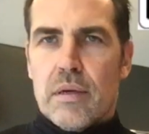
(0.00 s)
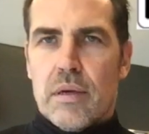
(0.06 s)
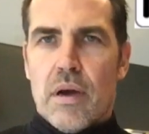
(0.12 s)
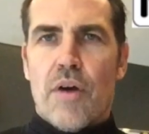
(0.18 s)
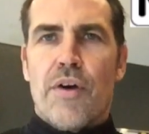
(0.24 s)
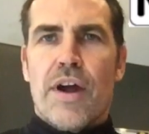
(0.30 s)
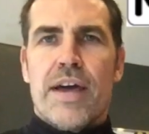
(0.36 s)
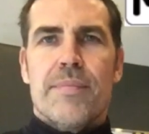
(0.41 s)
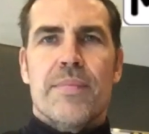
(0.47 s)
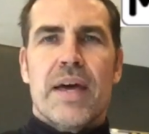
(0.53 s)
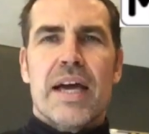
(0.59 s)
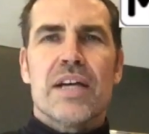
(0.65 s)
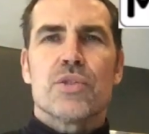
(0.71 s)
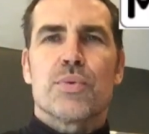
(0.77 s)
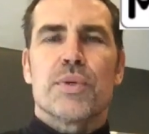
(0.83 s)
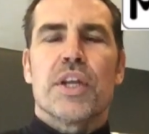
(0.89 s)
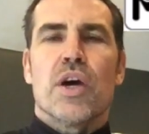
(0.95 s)
All right,
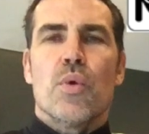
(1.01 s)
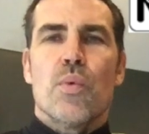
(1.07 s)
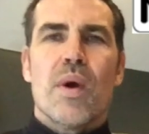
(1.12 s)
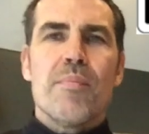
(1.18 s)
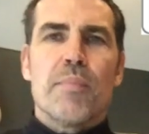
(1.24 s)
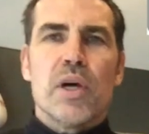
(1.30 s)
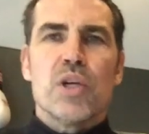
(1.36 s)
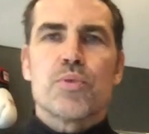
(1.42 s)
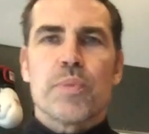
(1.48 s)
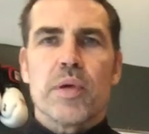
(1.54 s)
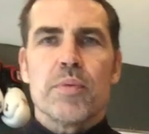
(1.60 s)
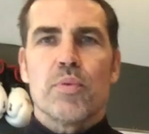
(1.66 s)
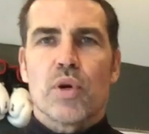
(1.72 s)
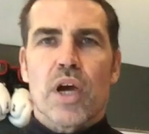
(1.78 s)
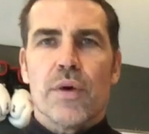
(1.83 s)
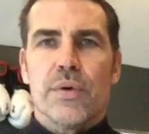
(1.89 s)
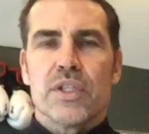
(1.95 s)
as we know, when most
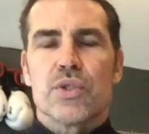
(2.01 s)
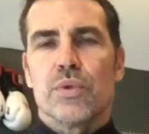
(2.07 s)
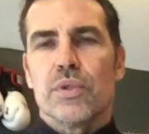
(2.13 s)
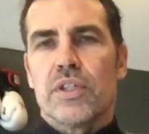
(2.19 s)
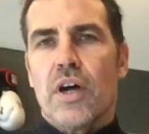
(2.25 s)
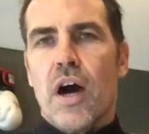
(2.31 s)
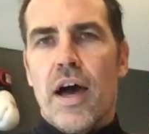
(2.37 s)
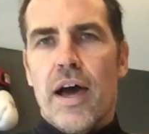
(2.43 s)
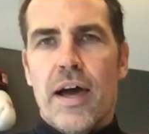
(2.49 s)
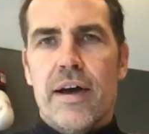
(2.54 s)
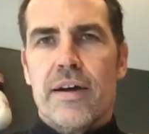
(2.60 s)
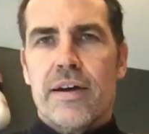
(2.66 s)
people go into a diet,